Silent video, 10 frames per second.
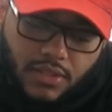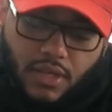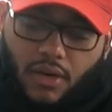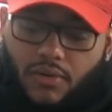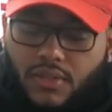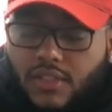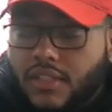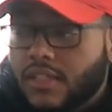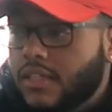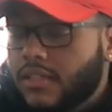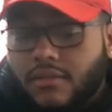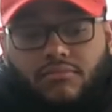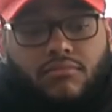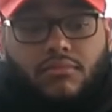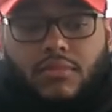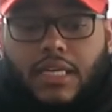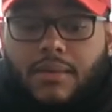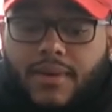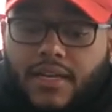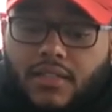So
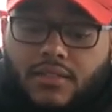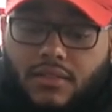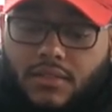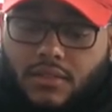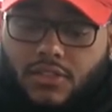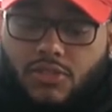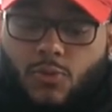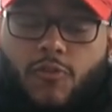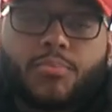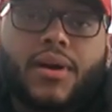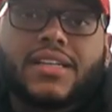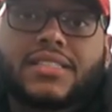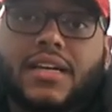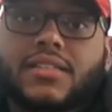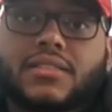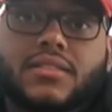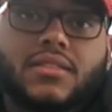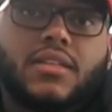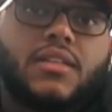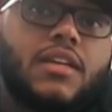yeah, man, smooth
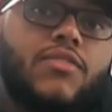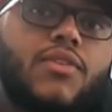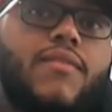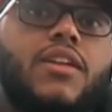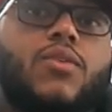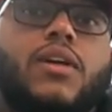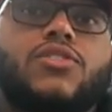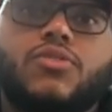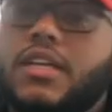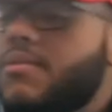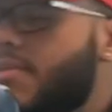process. If you have any questions, you can